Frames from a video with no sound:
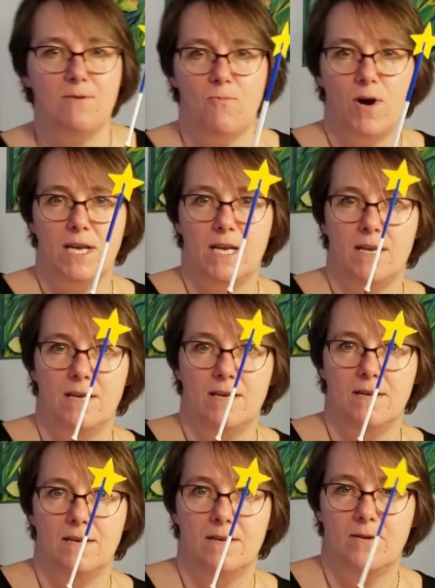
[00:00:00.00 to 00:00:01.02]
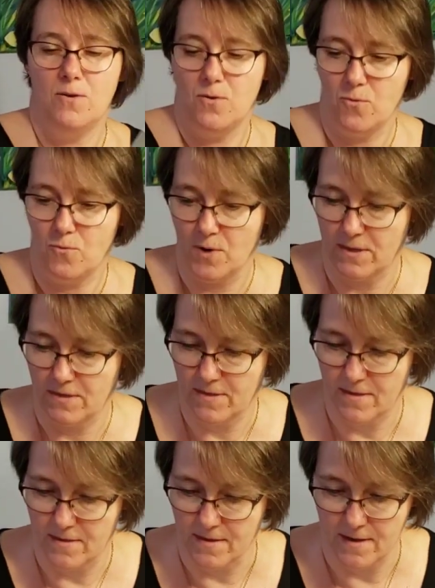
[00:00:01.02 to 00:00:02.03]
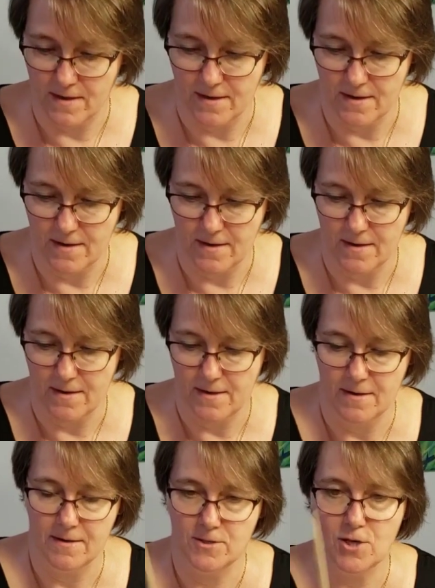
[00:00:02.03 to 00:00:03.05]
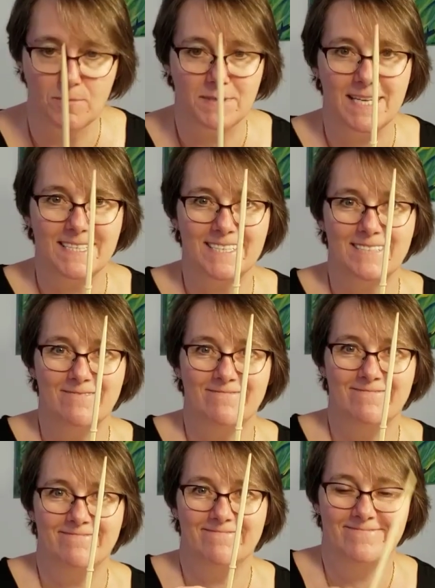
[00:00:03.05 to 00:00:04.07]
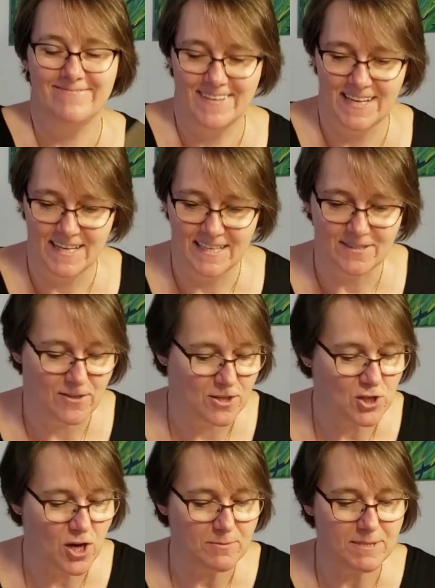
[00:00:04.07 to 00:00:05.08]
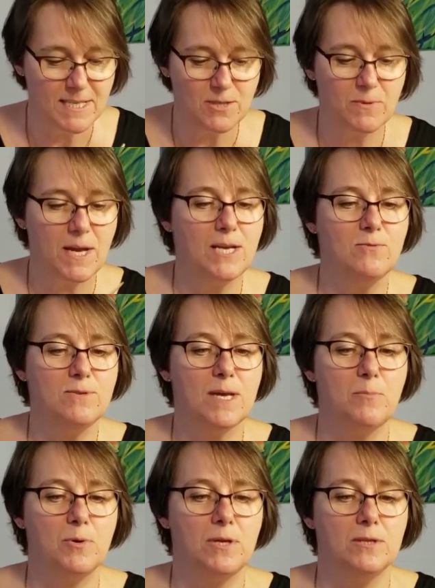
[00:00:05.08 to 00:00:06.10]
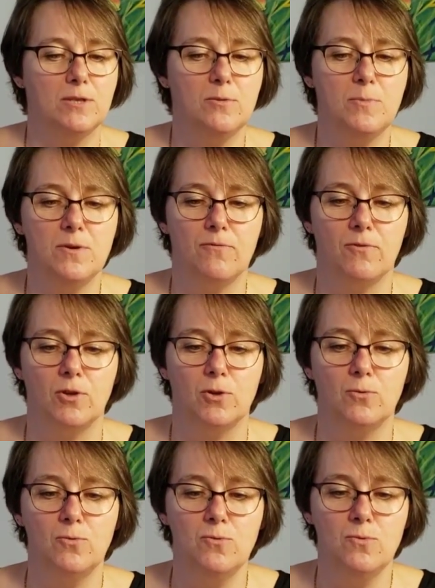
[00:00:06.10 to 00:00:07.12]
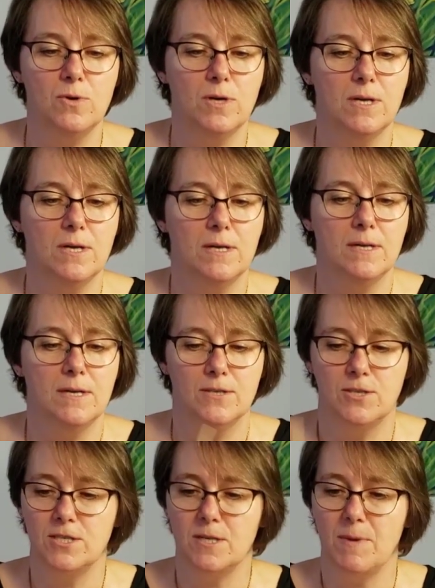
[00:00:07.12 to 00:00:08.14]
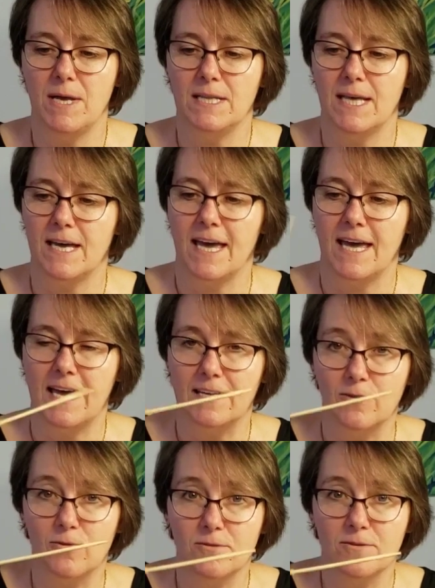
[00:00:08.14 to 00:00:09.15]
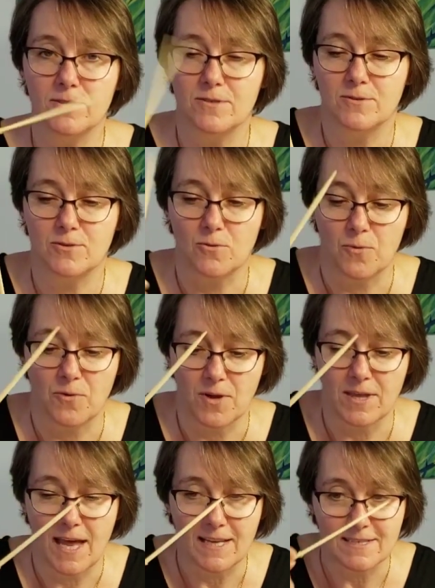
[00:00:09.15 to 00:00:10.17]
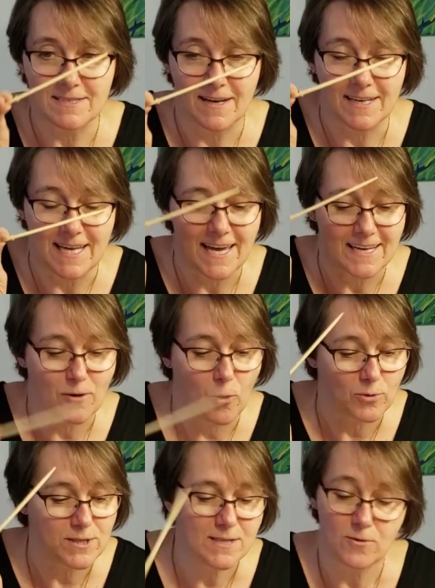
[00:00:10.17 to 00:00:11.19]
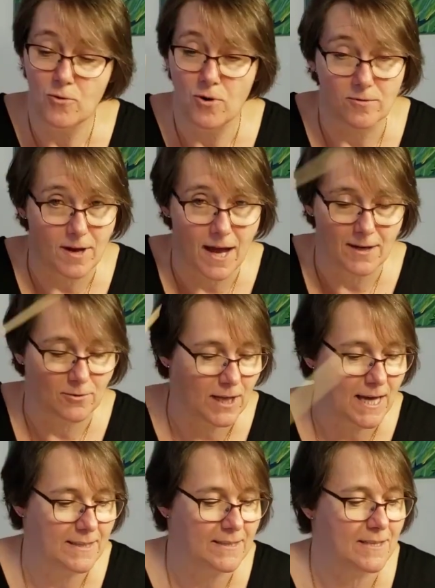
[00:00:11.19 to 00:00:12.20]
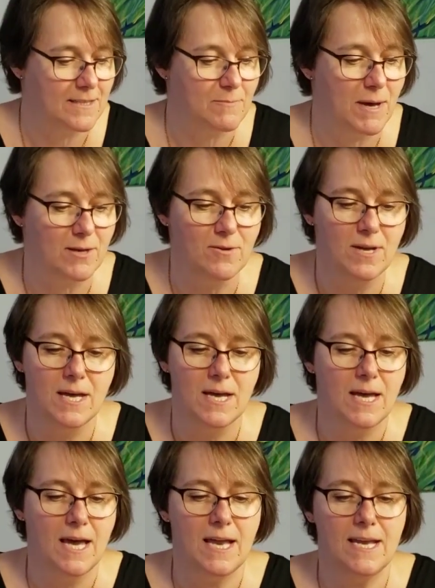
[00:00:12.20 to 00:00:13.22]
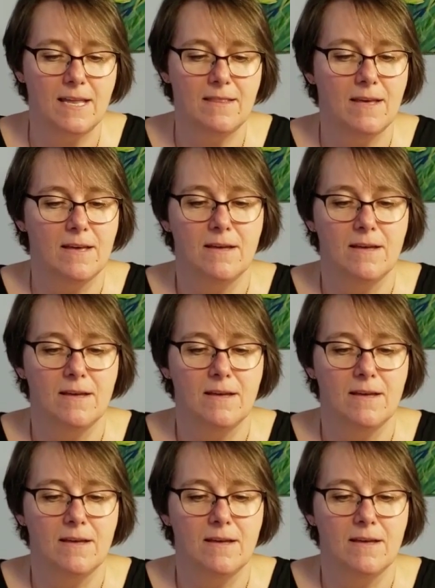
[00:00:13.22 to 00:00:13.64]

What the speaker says: one with the chopsticks. So the chopsticks, what I do is I put a little bit of glue just to make like a handle. So whether that tiny hand holds it or idle hand, it doesn't matter. And then